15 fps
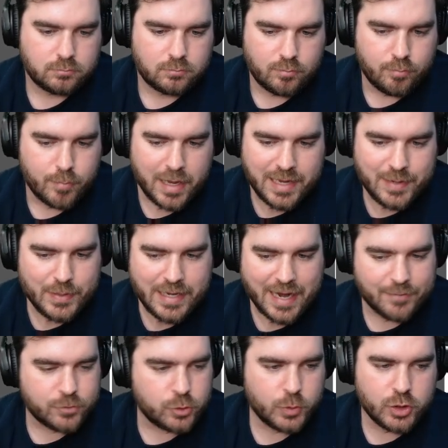maybe
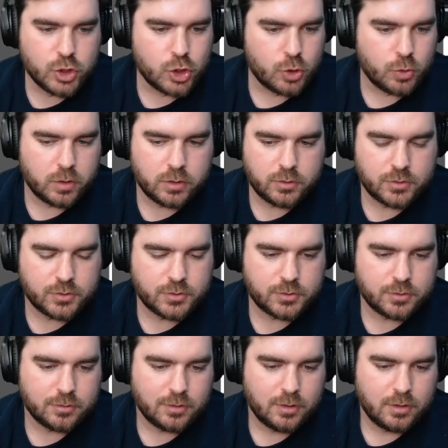have 2 Endurance.